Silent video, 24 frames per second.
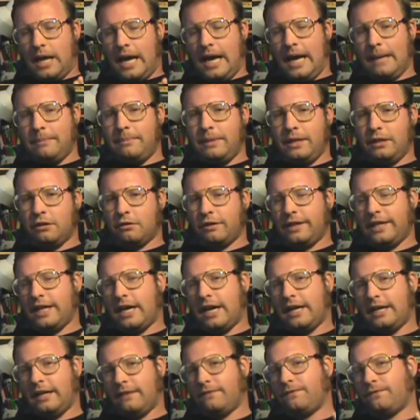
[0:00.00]

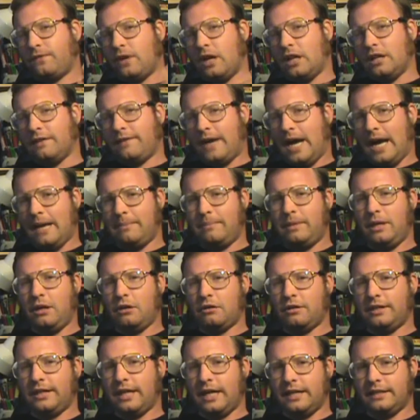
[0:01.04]
Hyperion and Fall of
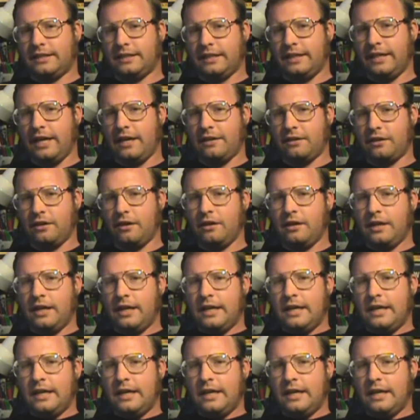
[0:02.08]
Hyperion together